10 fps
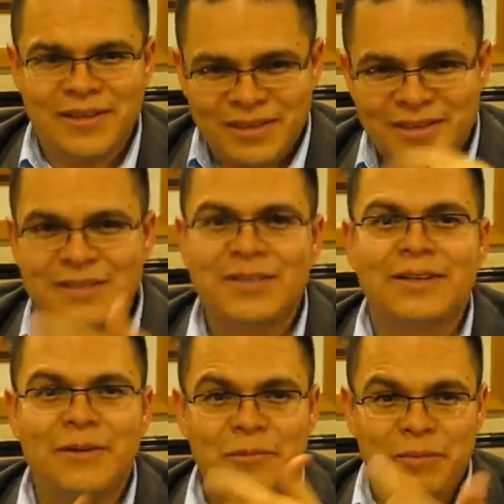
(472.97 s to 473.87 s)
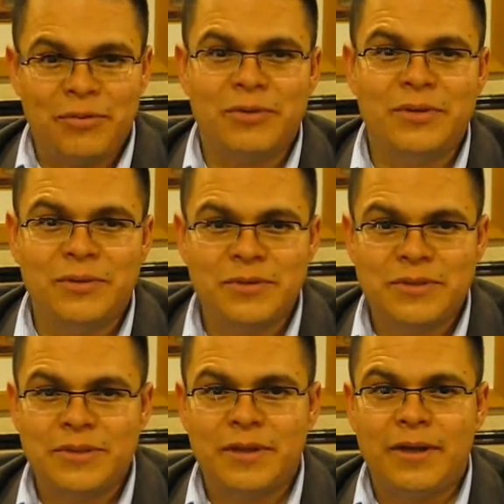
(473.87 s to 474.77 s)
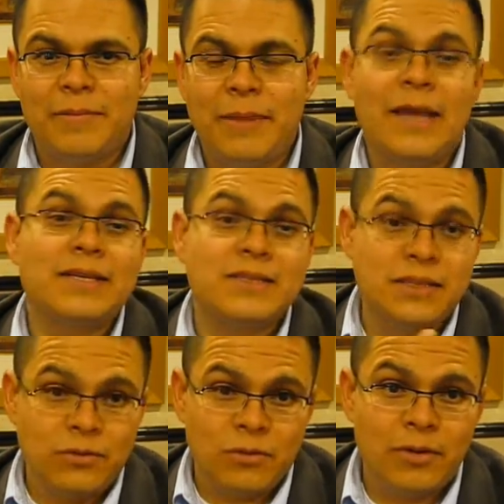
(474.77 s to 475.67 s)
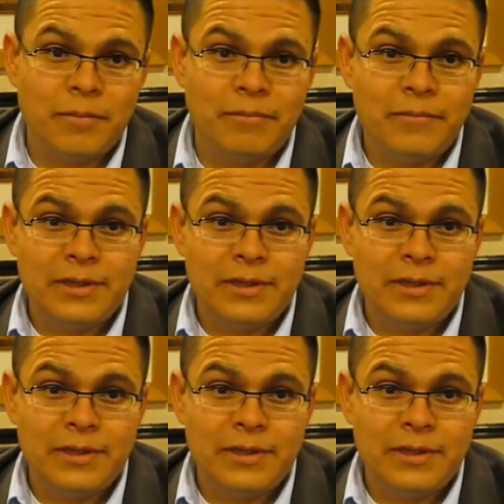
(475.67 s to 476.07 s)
consistently reproduced as the norm.